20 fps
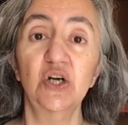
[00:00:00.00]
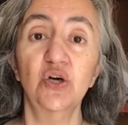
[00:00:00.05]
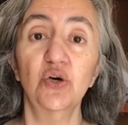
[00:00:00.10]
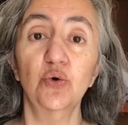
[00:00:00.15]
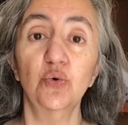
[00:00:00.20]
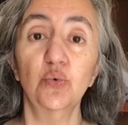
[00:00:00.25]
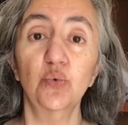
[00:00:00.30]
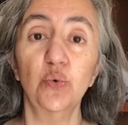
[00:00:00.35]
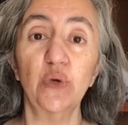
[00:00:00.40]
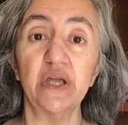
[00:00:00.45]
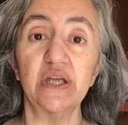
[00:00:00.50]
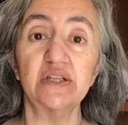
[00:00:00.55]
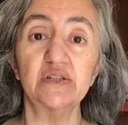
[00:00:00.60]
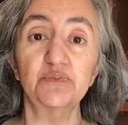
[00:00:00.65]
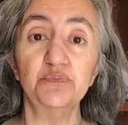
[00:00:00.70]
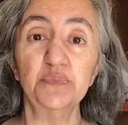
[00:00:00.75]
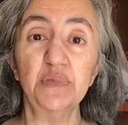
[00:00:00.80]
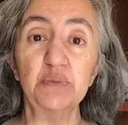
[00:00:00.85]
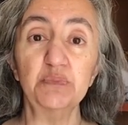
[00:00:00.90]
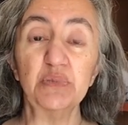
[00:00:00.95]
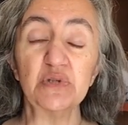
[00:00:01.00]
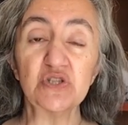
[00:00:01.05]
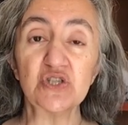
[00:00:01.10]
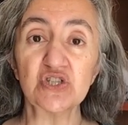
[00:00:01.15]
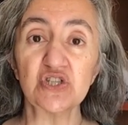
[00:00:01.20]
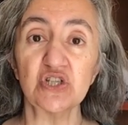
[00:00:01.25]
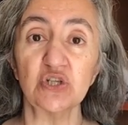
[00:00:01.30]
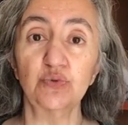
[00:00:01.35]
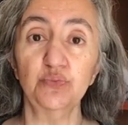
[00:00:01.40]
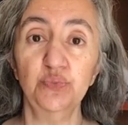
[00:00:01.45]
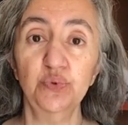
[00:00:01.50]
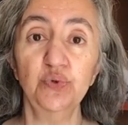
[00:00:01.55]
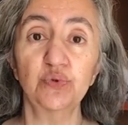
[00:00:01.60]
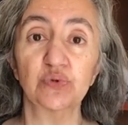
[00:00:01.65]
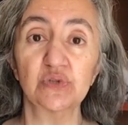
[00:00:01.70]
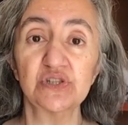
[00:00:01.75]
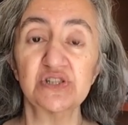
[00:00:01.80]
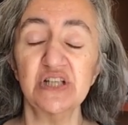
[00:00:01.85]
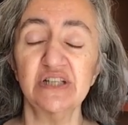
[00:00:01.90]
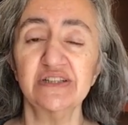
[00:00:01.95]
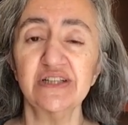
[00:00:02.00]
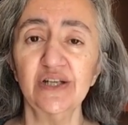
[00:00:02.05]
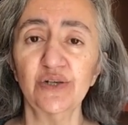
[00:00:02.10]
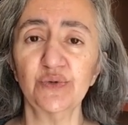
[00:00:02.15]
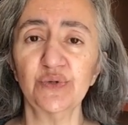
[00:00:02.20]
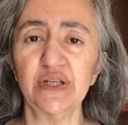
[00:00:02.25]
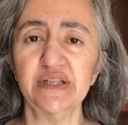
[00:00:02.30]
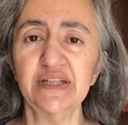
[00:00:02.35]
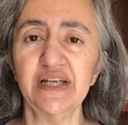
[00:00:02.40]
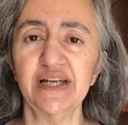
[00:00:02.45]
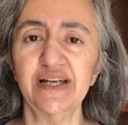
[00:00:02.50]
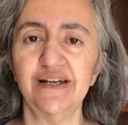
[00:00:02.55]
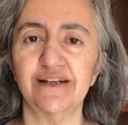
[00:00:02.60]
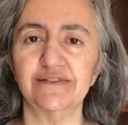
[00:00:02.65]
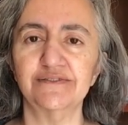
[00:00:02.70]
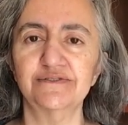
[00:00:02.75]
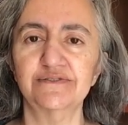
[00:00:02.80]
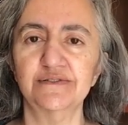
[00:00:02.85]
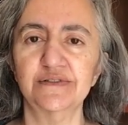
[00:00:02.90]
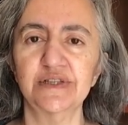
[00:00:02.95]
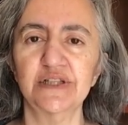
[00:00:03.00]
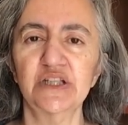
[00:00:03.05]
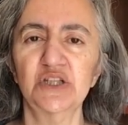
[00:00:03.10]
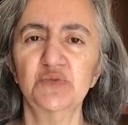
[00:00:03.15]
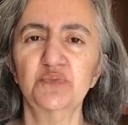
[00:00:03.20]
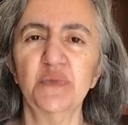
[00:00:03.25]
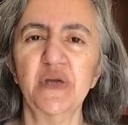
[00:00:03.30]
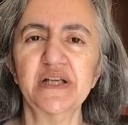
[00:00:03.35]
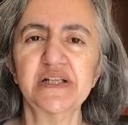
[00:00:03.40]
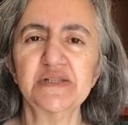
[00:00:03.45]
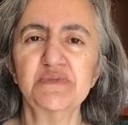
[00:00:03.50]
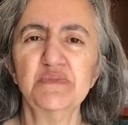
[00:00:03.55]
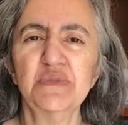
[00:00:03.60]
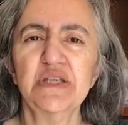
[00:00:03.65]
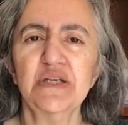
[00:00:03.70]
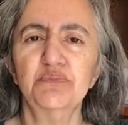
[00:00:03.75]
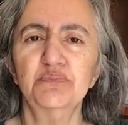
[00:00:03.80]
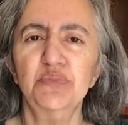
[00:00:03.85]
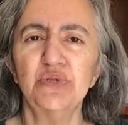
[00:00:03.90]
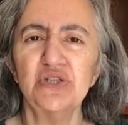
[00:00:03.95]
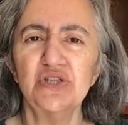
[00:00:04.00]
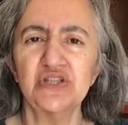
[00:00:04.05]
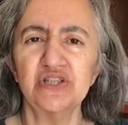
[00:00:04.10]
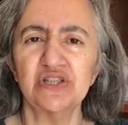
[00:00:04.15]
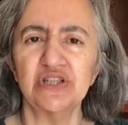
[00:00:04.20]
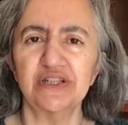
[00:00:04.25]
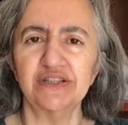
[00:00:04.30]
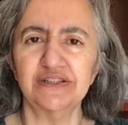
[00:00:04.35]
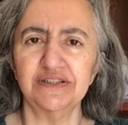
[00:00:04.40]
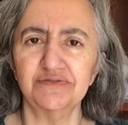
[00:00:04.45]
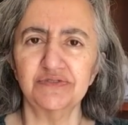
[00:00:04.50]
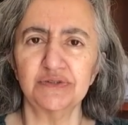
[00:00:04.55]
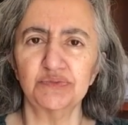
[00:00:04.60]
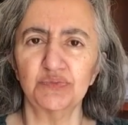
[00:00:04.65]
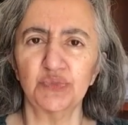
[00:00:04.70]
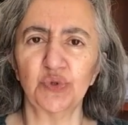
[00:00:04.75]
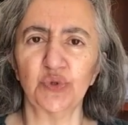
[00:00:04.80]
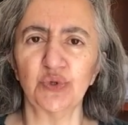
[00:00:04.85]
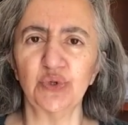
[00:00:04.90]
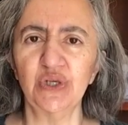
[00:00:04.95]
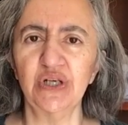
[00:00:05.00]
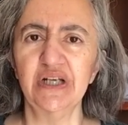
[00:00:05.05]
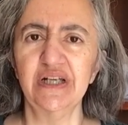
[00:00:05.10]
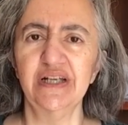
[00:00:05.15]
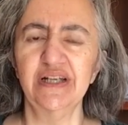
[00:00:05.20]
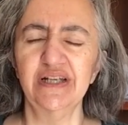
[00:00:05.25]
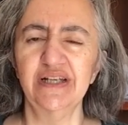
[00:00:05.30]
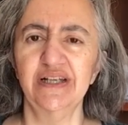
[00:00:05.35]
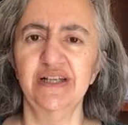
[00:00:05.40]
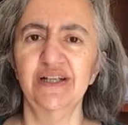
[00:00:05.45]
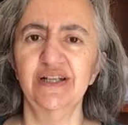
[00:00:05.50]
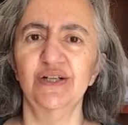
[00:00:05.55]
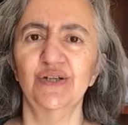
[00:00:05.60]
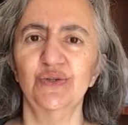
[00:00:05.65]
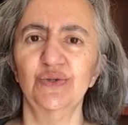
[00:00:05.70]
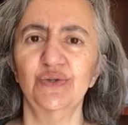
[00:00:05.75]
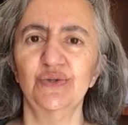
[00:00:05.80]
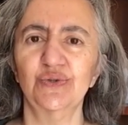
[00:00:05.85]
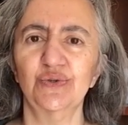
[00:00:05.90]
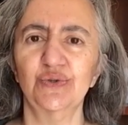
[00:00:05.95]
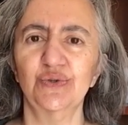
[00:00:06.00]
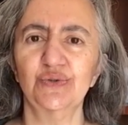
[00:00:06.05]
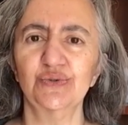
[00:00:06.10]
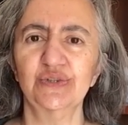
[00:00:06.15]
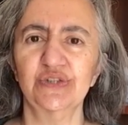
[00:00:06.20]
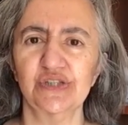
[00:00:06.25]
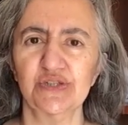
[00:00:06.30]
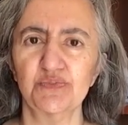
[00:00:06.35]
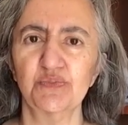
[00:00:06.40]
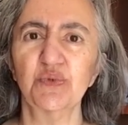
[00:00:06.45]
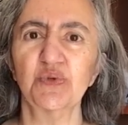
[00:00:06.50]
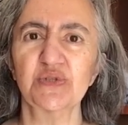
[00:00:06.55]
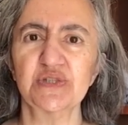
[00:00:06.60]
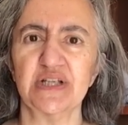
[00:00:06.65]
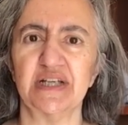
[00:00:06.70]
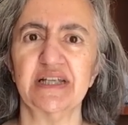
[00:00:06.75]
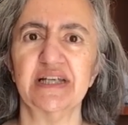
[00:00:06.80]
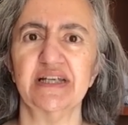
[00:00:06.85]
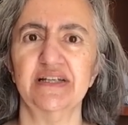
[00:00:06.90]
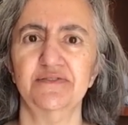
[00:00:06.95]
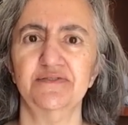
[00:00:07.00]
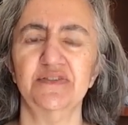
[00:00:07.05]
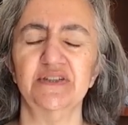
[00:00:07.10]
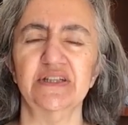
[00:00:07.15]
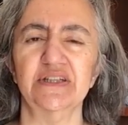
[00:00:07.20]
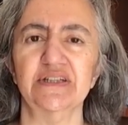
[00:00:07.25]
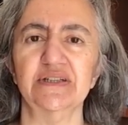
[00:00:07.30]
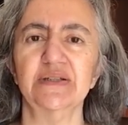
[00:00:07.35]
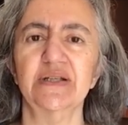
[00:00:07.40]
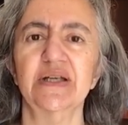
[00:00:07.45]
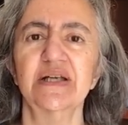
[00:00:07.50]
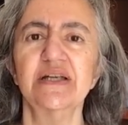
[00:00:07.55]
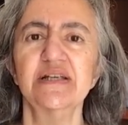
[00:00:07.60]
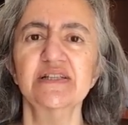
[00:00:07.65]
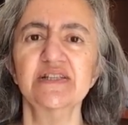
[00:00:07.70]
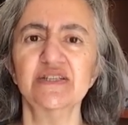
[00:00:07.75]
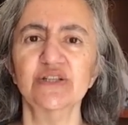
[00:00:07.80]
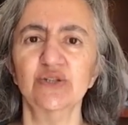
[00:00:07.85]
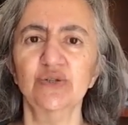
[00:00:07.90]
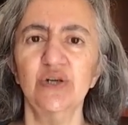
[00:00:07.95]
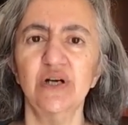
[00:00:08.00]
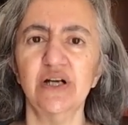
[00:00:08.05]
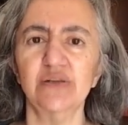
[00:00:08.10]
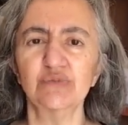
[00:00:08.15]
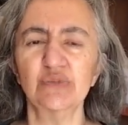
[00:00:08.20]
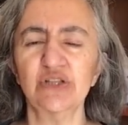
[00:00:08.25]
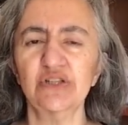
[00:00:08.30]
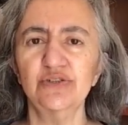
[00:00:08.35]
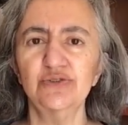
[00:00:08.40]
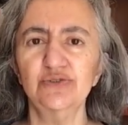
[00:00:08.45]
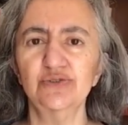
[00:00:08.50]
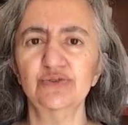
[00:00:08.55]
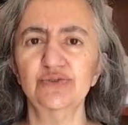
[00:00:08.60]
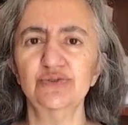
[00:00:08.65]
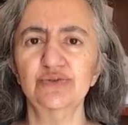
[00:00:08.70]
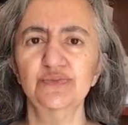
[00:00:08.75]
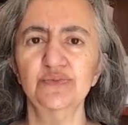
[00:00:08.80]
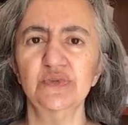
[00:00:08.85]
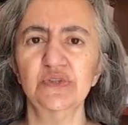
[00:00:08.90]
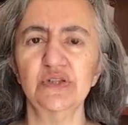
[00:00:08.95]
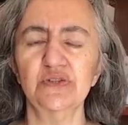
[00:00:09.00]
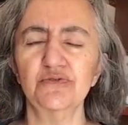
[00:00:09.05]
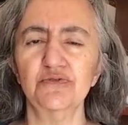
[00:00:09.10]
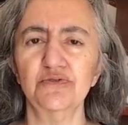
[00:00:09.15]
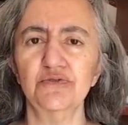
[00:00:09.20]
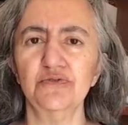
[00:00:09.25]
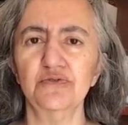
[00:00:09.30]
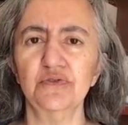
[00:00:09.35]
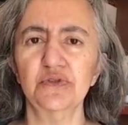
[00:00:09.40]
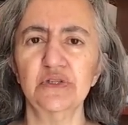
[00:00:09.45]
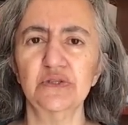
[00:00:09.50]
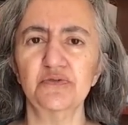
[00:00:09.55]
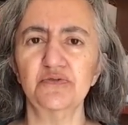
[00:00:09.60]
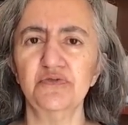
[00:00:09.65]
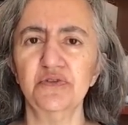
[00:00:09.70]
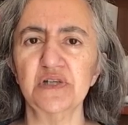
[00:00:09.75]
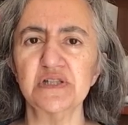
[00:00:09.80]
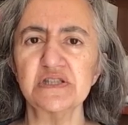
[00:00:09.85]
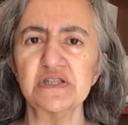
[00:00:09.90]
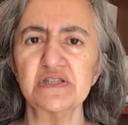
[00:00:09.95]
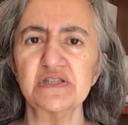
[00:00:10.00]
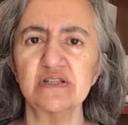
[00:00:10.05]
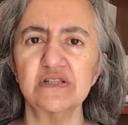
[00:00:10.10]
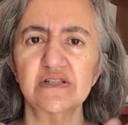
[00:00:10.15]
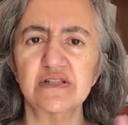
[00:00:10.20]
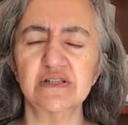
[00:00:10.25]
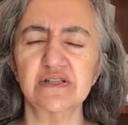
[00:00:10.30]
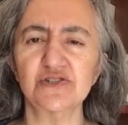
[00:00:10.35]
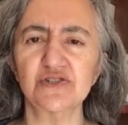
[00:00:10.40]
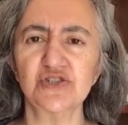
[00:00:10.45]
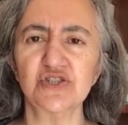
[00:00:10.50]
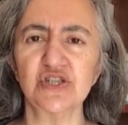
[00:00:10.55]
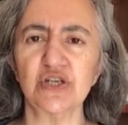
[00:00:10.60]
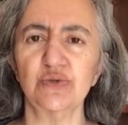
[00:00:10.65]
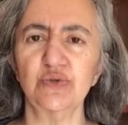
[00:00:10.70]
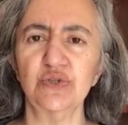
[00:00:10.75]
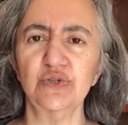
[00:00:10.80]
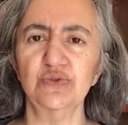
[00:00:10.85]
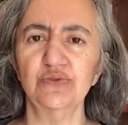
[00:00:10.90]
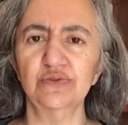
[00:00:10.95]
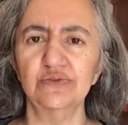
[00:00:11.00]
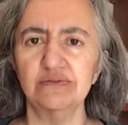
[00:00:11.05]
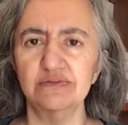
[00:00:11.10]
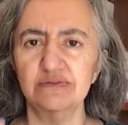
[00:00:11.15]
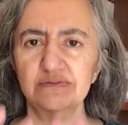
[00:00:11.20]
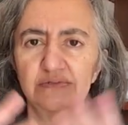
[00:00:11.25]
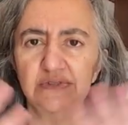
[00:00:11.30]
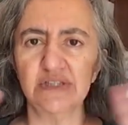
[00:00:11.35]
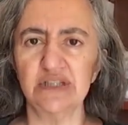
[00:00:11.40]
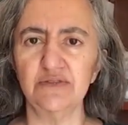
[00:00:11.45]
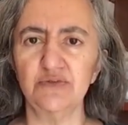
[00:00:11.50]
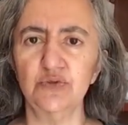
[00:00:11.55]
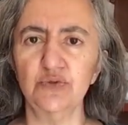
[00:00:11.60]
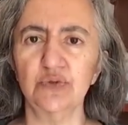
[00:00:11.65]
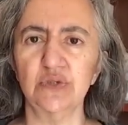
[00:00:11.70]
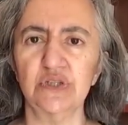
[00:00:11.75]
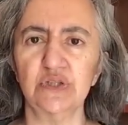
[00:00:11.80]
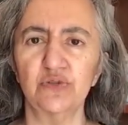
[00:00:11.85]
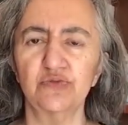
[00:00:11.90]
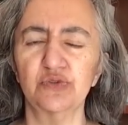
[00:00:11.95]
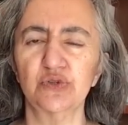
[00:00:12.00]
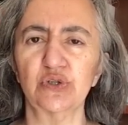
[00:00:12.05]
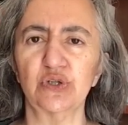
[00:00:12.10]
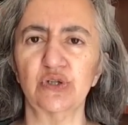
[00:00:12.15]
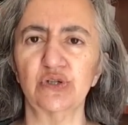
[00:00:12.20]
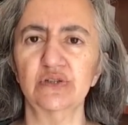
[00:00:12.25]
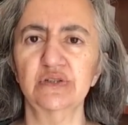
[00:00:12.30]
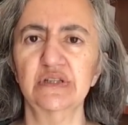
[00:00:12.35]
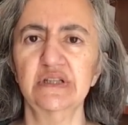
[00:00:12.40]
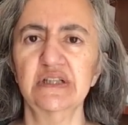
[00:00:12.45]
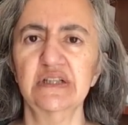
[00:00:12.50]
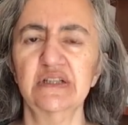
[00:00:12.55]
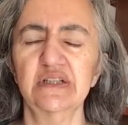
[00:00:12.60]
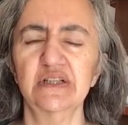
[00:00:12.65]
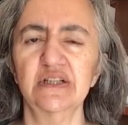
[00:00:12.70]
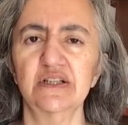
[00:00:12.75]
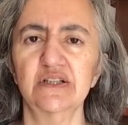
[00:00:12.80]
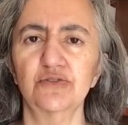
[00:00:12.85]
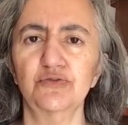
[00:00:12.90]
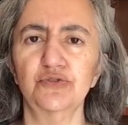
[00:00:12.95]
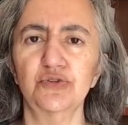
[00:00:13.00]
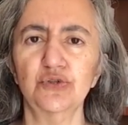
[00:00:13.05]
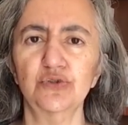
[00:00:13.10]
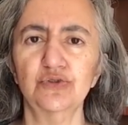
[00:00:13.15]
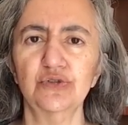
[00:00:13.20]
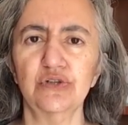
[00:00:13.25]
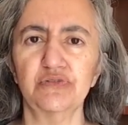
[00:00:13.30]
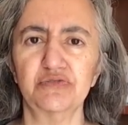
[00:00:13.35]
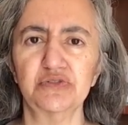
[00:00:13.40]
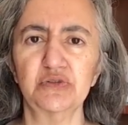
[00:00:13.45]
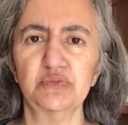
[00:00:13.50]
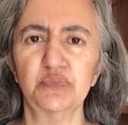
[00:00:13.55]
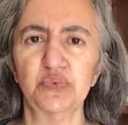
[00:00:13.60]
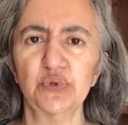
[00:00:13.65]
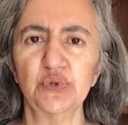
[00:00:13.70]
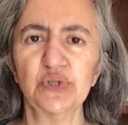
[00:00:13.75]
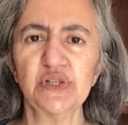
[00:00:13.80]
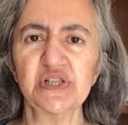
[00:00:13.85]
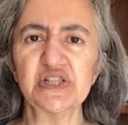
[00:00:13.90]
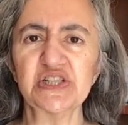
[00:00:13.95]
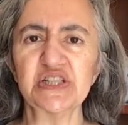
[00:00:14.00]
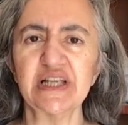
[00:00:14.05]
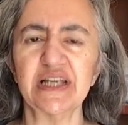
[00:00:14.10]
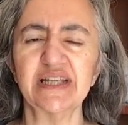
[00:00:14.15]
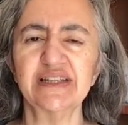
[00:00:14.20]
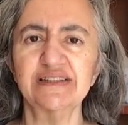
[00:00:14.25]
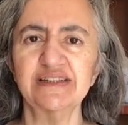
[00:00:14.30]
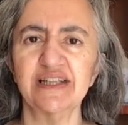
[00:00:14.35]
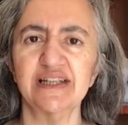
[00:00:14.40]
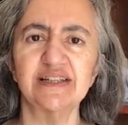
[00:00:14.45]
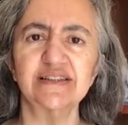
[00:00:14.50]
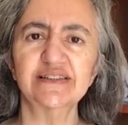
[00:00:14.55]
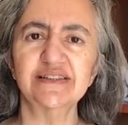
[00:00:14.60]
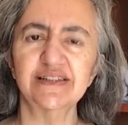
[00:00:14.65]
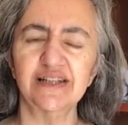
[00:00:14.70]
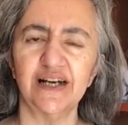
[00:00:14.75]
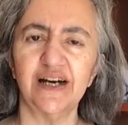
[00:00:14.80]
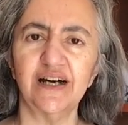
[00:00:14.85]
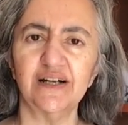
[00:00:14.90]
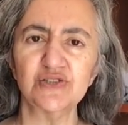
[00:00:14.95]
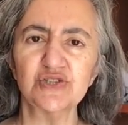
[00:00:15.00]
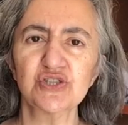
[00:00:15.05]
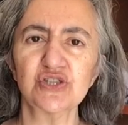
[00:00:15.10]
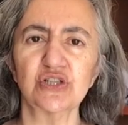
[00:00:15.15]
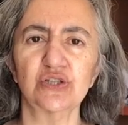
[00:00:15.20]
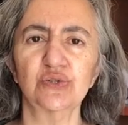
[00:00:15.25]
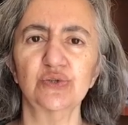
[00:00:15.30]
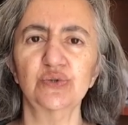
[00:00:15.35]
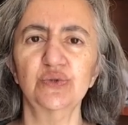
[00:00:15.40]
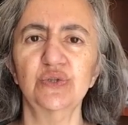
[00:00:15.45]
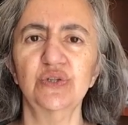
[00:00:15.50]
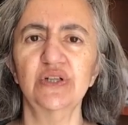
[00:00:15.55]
when people show books that I already have. It makes me appreciate even more all these books I have here. So I'm going to first give you an overall view of the books, and then I'll show